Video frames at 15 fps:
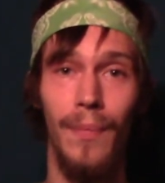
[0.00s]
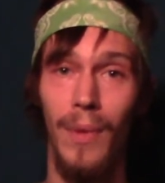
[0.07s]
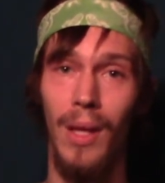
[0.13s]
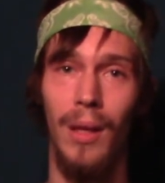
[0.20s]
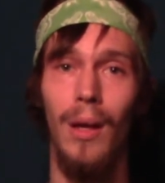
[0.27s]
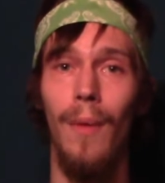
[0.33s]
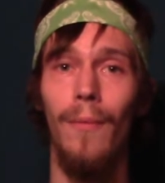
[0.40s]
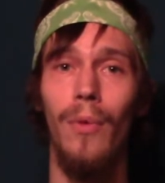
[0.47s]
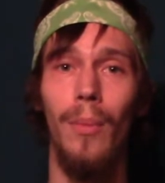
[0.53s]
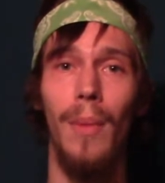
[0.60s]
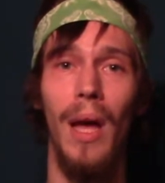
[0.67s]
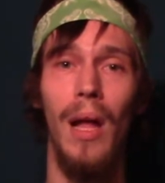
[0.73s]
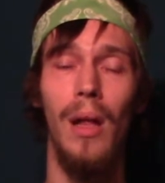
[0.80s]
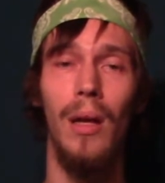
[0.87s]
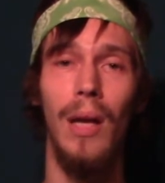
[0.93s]
come from the
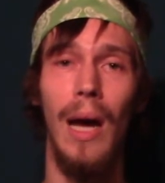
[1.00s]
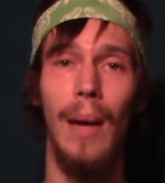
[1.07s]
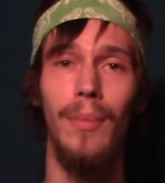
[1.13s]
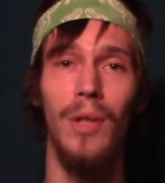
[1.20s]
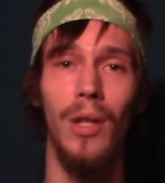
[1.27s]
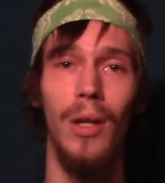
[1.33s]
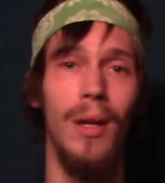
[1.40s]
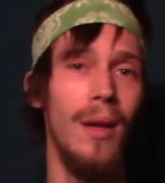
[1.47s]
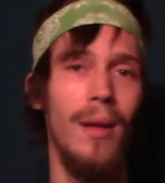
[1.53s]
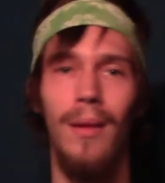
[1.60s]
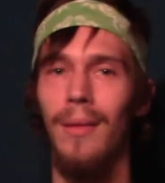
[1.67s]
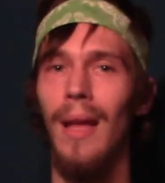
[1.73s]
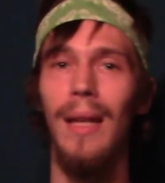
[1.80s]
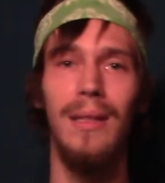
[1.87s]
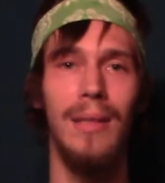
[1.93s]
helicopter.
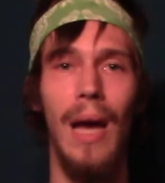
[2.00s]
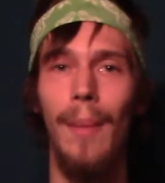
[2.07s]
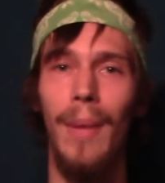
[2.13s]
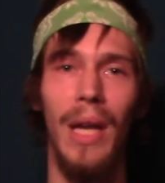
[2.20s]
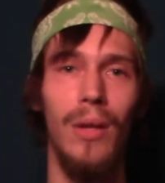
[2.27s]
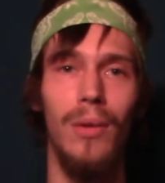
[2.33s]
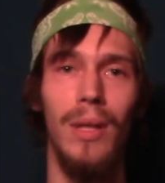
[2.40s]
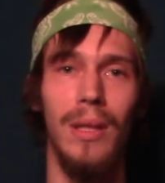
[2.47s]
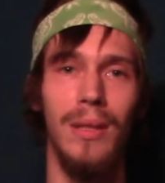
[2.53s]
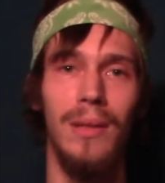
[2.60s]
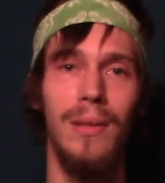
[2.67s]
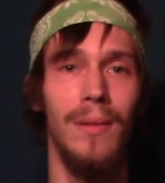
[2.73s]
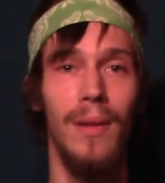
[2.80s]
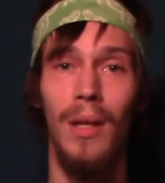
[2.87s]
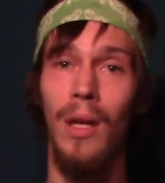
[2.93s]
That is not my
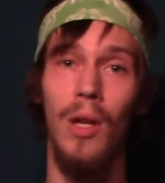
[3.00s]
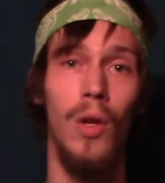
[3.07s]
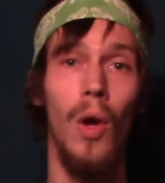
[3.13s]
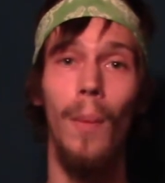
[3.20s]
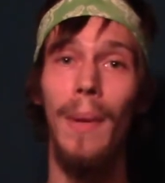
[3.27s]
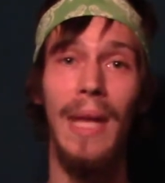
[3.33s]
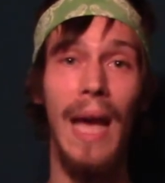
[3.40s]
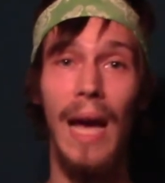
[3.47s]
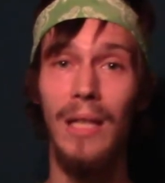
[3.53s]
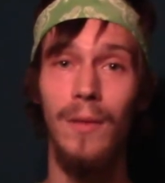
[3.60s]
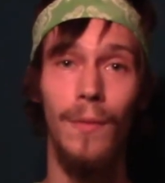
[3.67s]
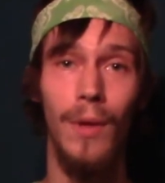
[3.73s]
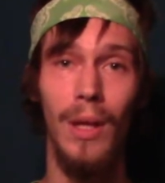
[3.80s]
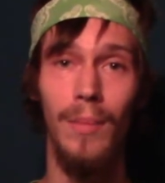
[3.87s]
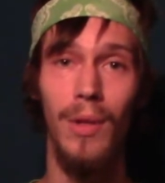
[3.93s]
Chris. Nobody asked
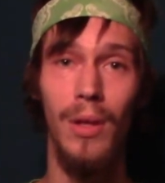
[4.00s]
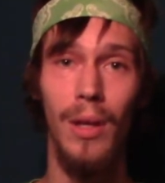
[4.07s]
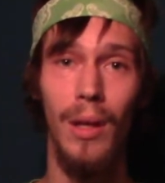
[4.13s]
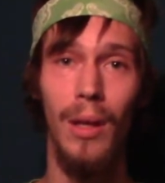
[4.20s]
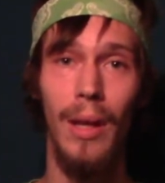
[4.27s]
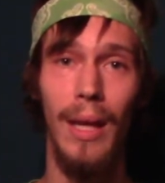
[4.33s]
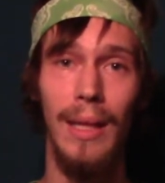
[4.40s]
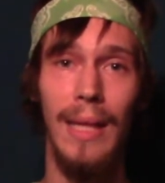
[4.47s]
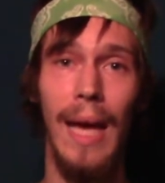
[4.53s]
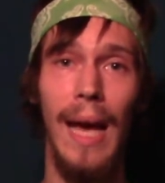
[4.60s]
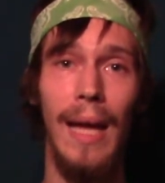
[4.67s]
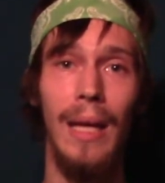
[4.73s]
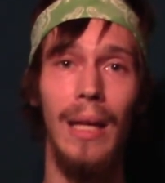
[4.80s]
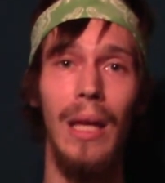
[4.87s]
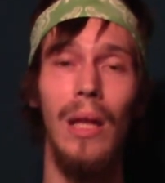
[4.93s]
for him to look like
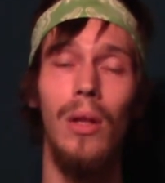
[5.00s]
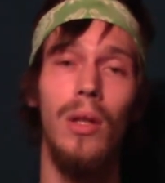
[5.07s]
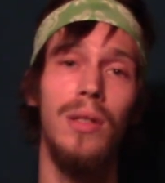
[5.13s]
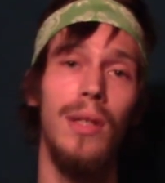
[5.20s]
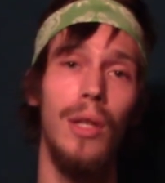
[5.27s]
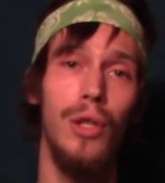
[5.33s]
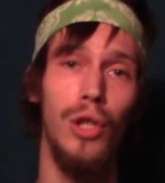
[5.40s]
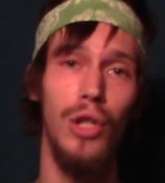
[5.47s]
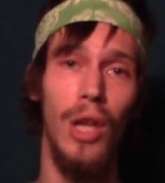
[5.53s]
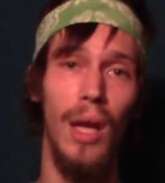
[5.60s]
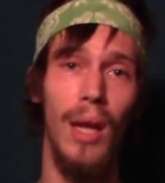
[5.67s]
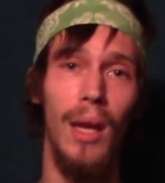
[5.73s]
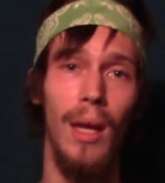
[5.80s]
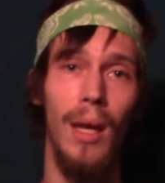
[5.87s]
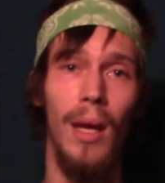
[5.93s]
that. He looks like
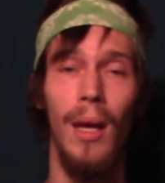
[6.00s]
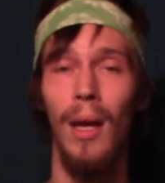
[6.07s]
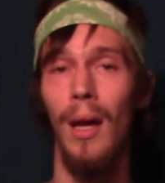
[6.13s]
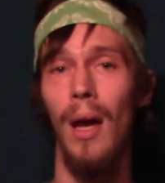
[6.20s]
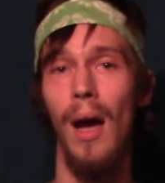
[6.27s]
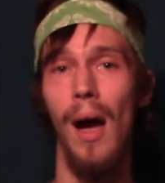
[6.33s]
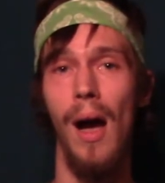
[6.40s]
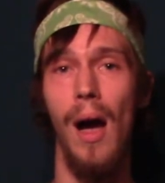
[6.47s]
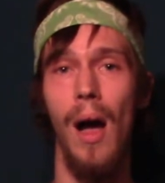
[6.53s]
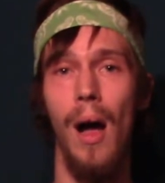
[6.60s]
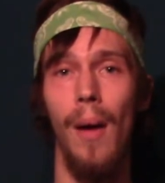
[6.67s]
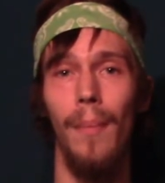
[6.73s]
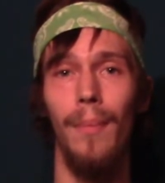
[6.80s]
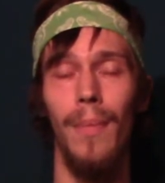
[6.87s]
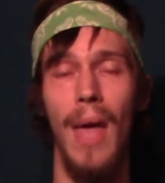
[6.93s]
shit.
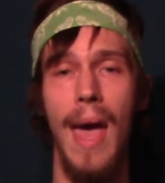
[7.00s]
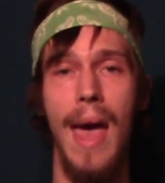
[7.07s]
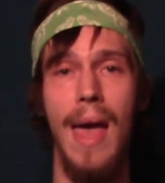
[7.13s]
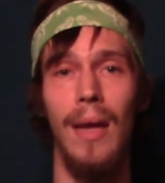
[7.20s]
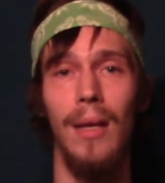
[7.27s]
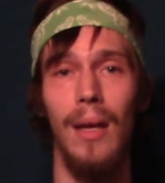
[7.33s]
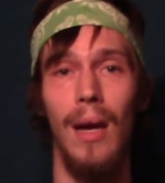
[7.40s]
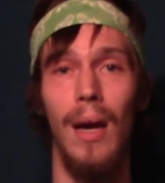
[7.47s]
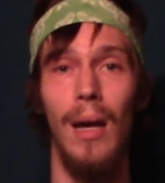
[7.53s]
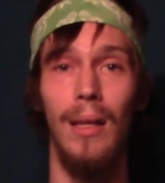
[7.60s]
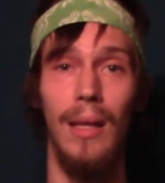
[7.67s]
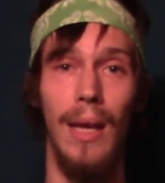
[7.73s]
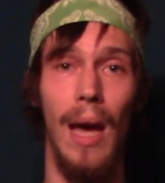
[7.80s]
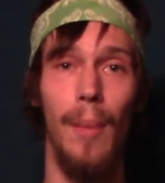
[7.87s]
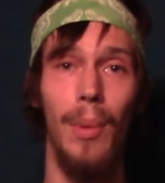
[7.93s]

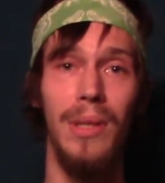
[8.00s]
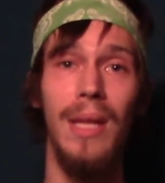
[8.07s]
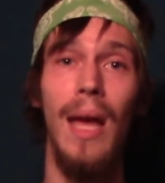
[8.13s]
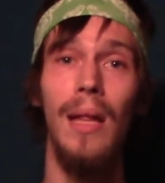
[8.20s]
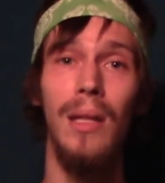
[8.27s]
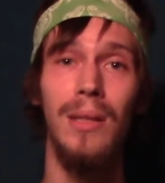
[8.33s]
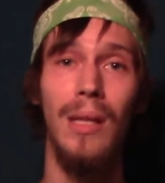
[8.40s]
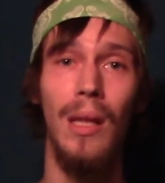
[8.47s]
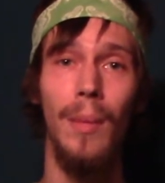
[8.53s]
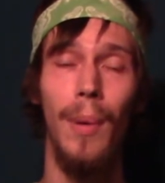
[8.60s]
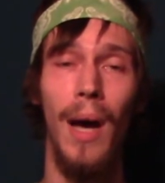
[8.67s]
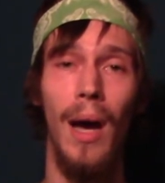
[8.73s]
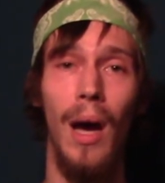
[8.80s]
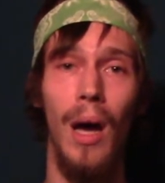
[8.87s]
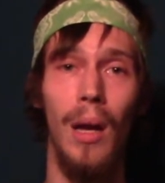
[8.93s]
Yeah. But to end this on a
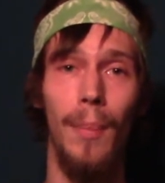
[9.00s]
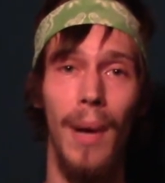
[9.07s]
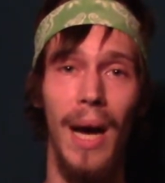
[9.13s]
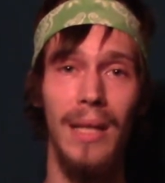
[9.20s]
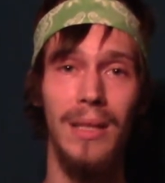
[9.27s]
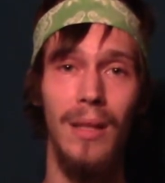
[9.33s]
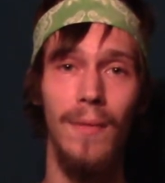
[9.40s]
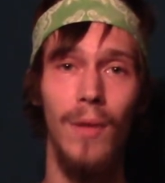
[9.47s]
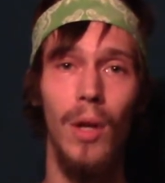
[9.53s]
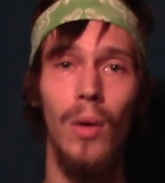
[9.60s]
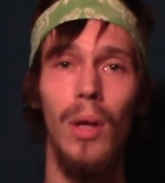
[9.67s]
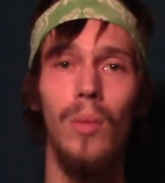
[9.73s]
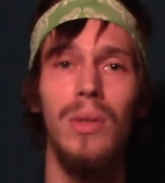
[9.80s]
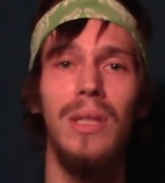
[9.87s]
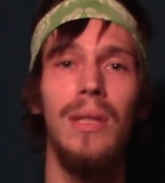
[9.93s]
positive note,
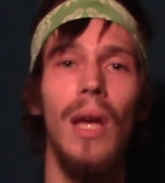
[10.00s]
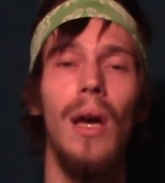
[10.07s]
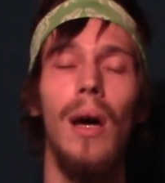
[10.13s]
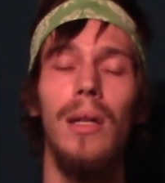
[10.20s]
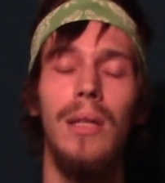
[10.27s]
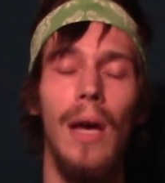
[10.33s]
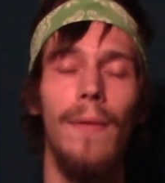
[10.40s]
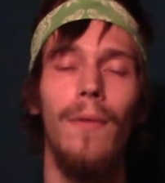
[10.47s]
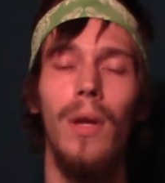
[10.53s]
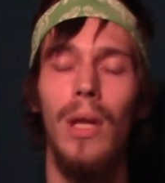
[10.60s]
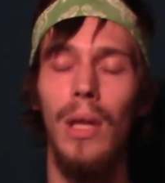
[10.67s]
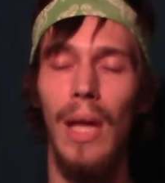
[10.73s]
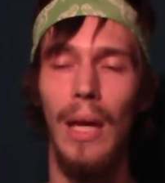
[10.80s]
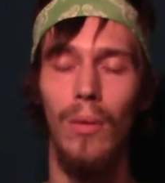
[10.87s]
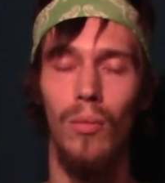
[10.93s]
it was a definite,
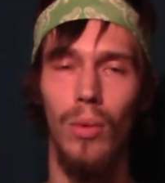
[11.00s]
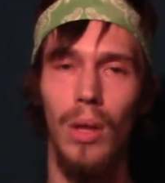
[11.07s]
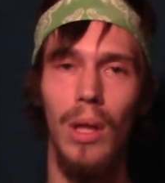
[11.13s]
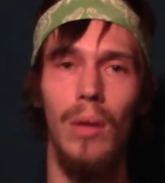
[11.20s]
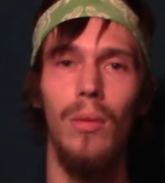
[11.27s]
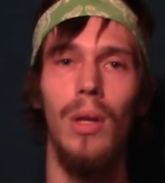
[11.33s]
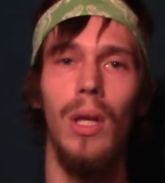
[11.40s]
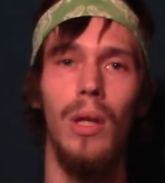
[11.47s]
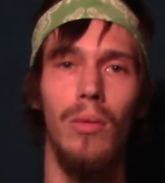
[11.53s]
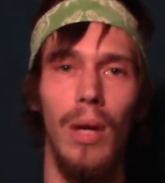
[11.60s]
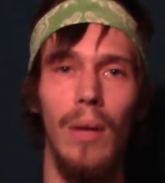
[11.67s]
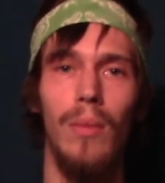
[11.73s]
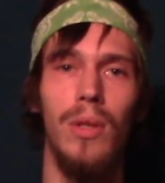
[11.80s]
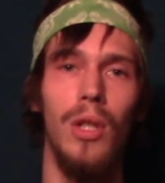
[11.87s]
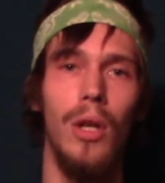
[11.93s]
like, really
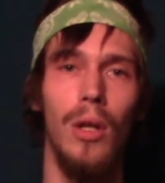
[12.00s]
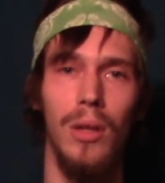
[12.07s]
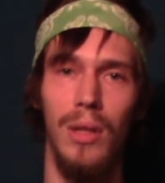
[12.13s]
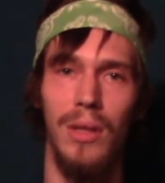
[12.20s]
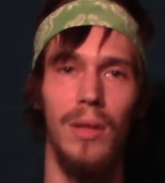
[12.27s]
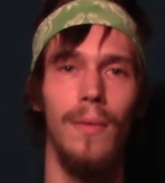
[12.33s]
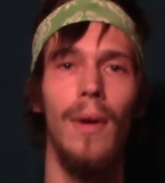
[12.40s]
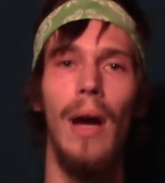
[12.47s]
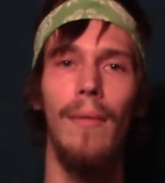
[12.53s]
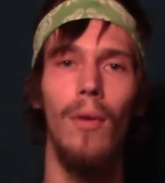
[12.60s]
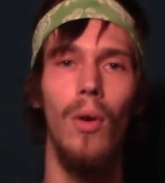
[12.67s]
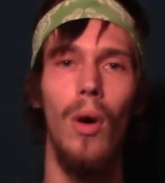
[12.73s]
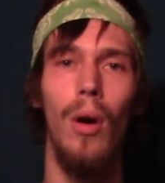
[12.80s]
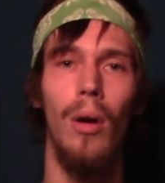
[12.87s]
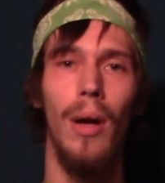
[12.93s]
great return to survival
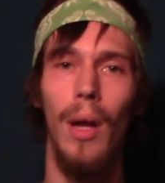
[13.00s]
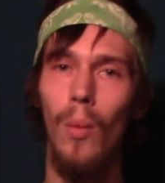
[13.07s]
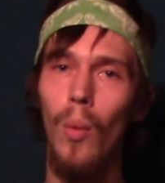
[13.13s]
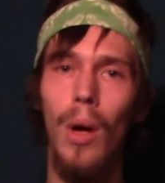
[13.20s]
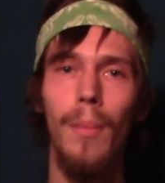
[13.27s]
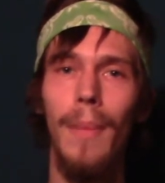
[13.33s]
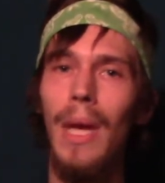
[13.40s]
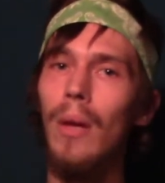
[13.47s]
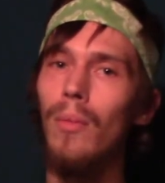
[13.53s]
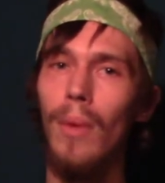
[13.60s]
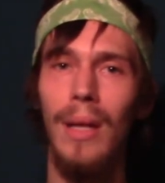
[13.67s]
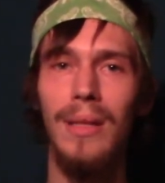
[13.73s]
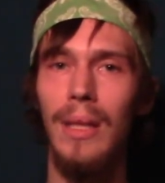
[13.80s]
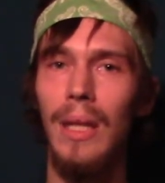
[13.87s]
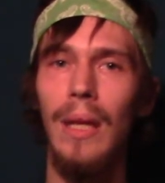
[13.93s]
horror, and what made
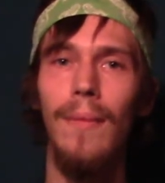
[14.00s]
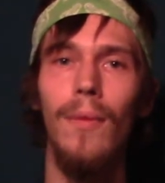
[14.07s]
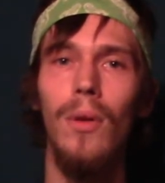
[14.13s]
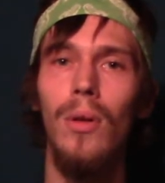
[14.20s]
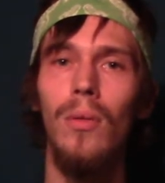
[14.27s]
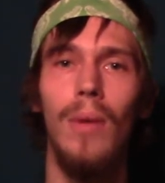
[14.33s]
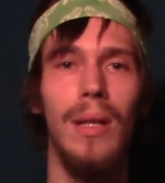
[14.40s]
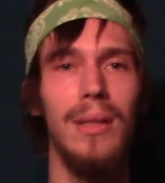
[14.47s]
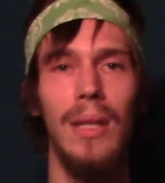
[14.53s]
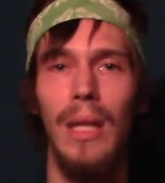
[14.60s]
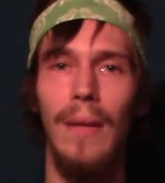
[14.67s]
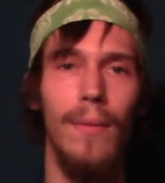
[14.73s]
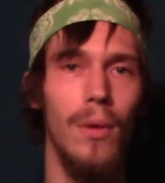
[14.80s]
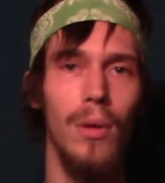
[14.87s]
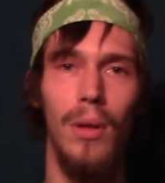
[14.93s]
Resident
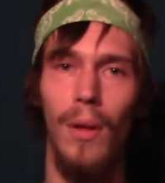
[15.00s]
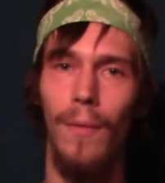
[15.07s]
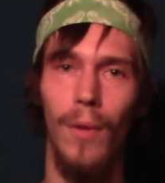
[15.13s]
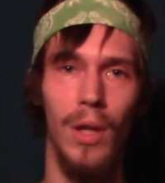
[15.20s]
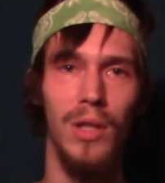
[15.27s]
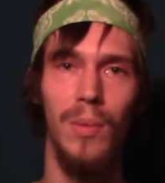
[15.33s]
Evil in the first